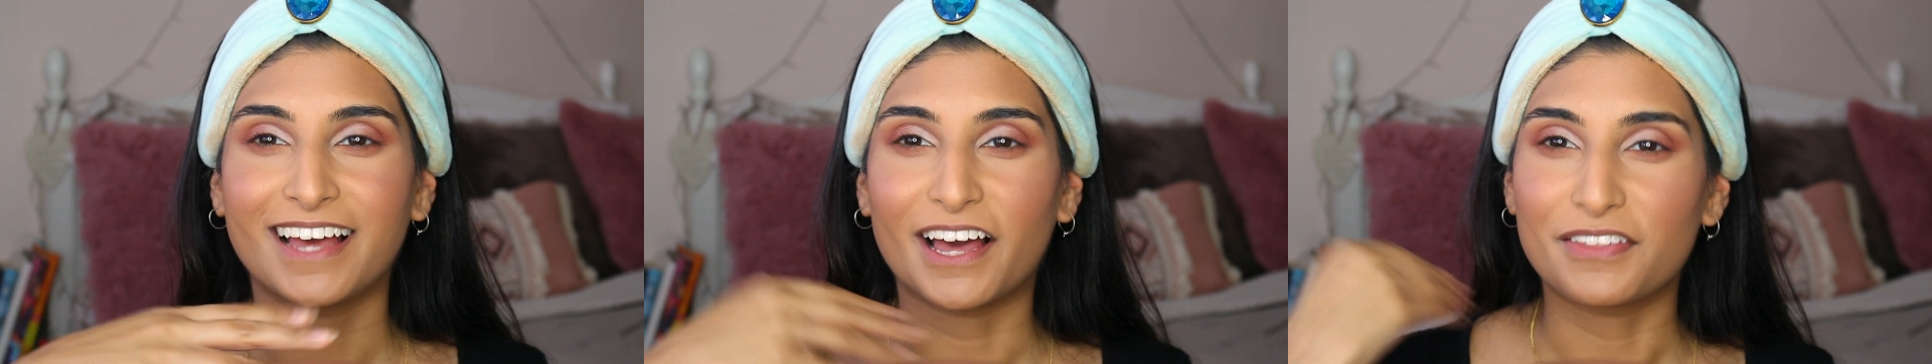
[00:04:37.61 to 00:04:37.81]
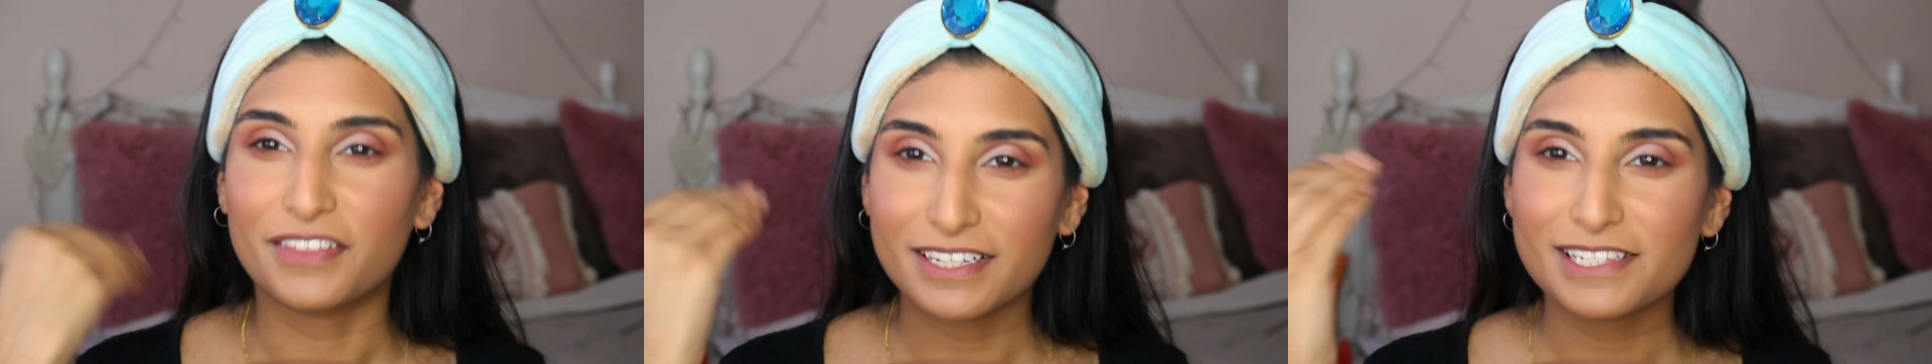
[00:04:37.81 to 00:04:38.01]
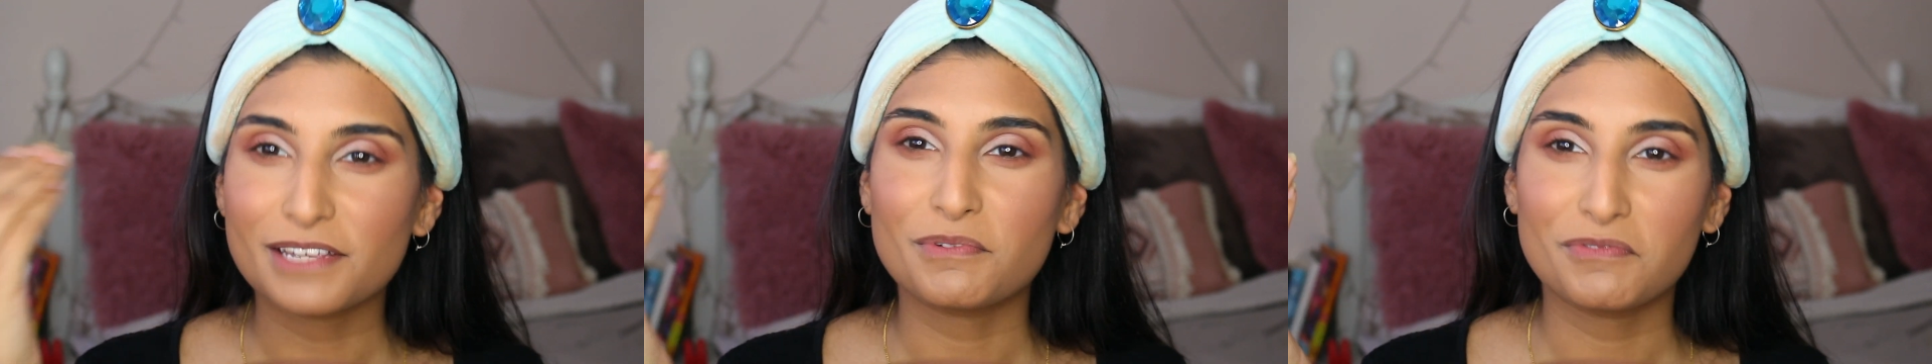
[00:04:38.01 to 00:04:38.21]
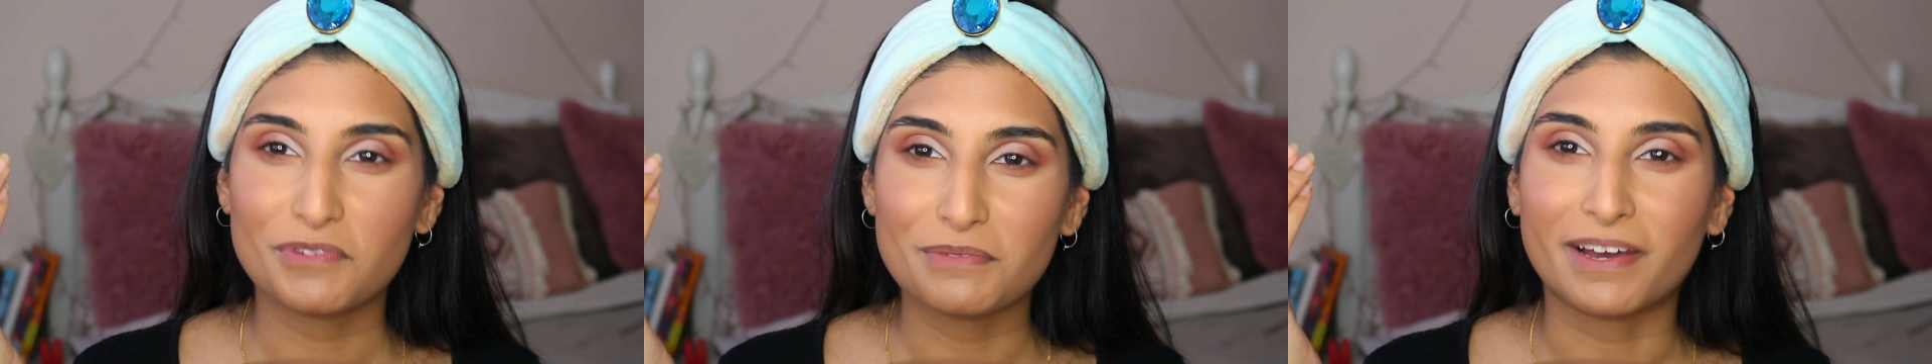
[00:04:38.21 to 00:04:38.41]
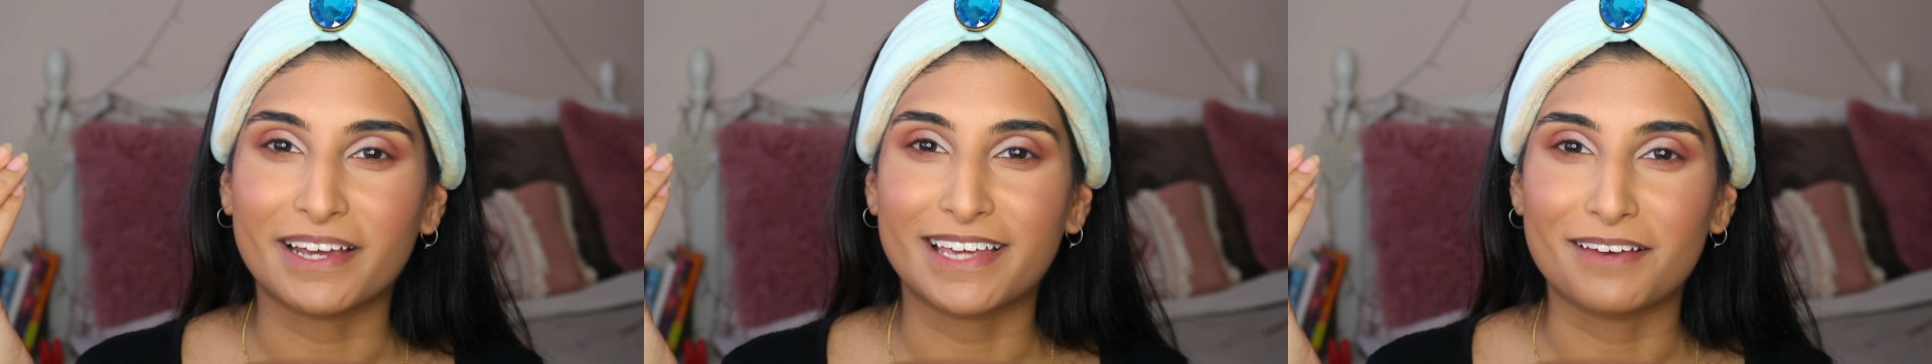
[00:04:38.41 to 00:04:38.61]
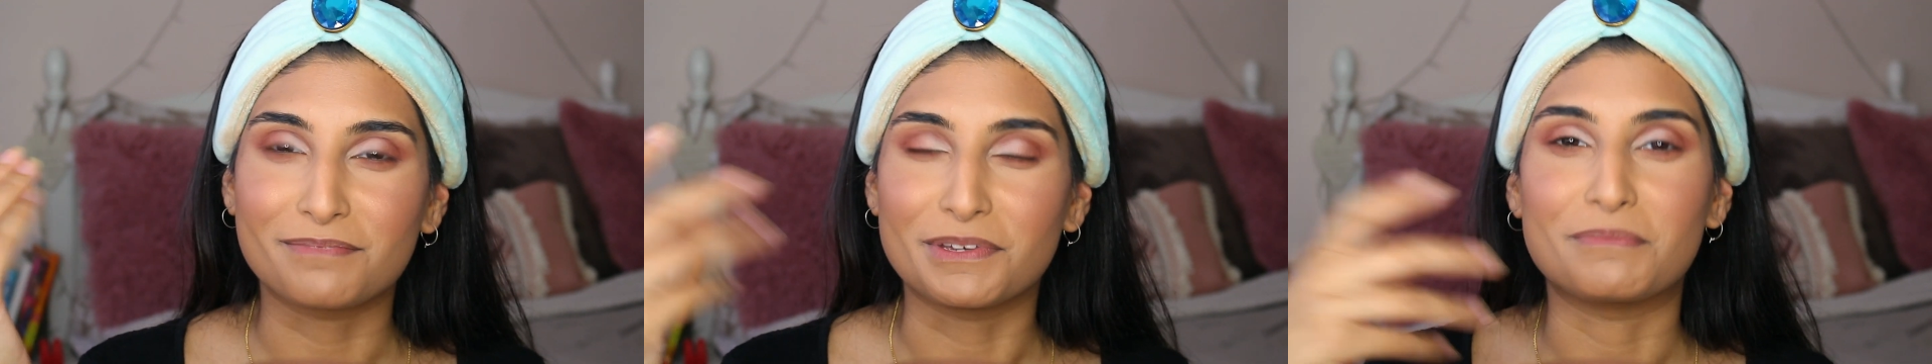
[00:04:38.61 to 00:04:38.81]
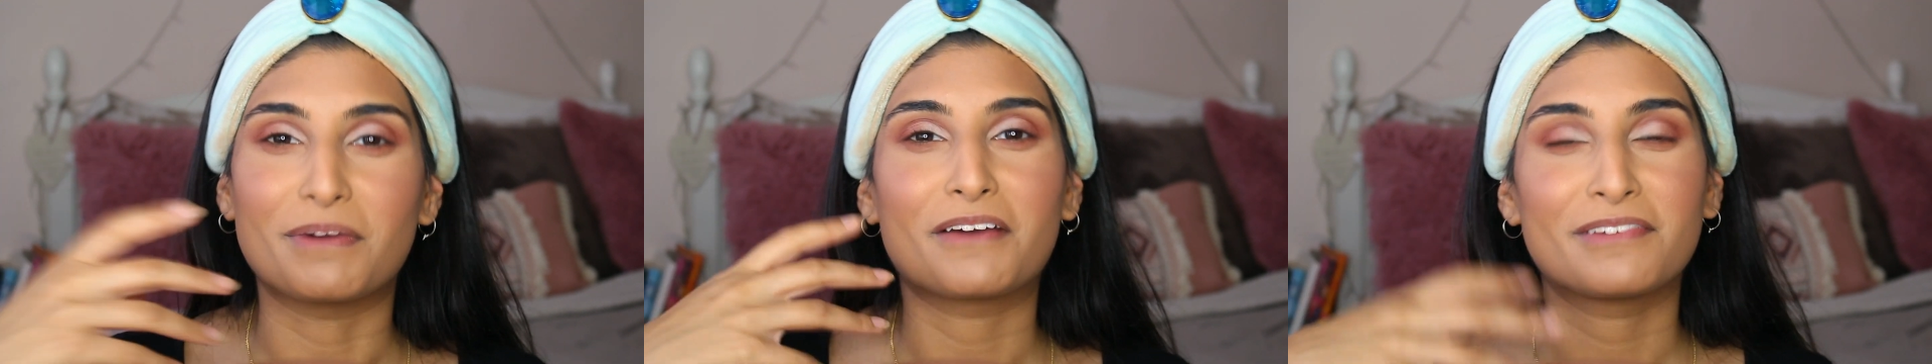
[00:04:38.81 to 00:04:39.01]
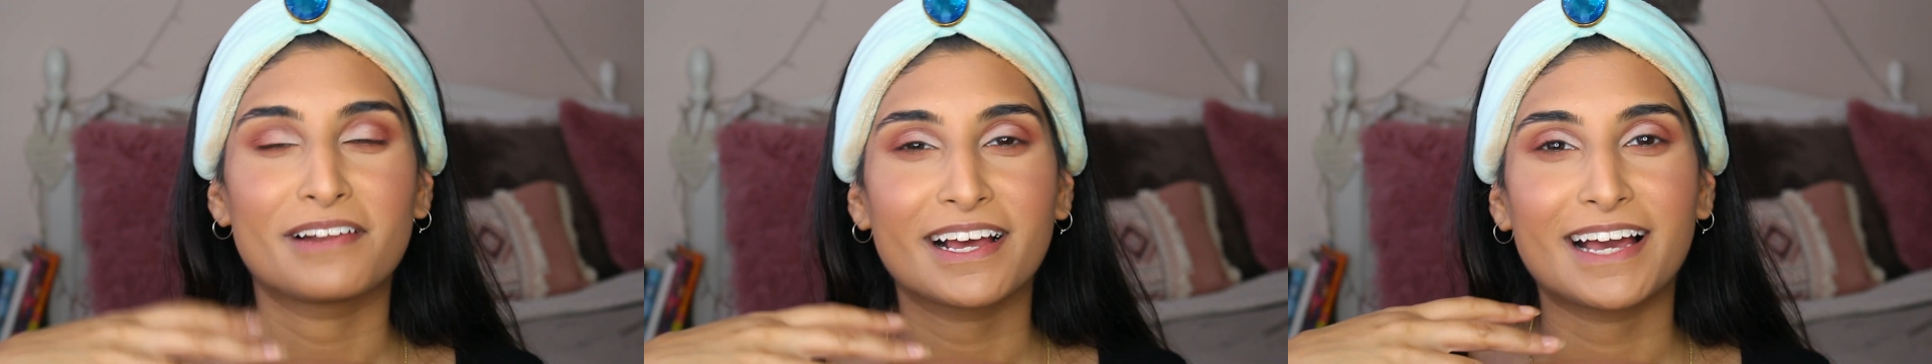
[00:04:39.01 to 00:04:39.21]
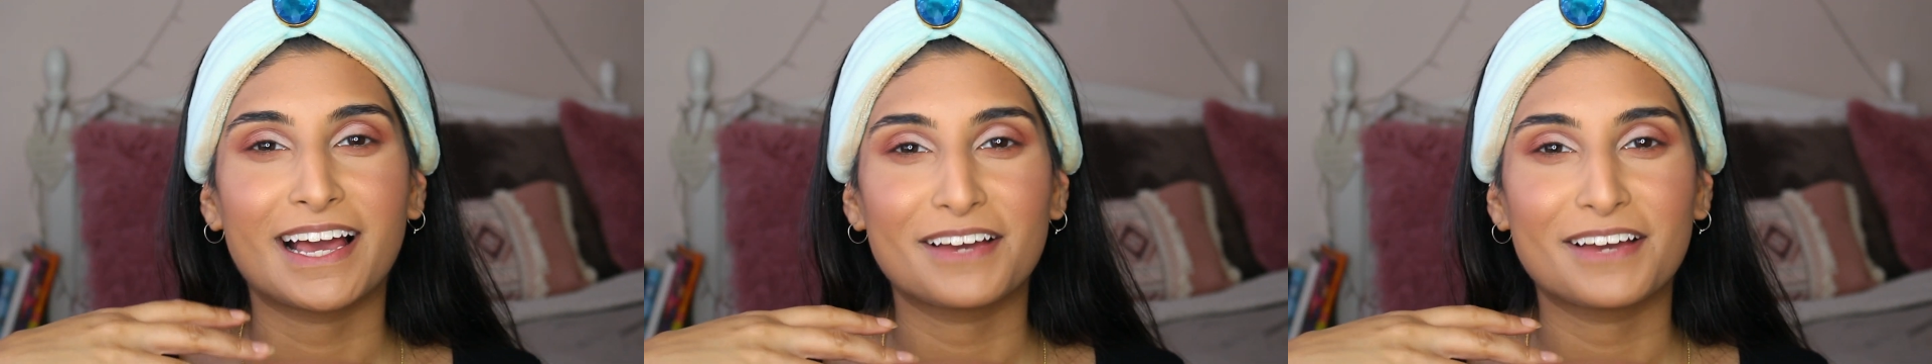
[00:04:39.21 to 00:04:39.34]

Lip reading: I think some of you might get me, but I feel like I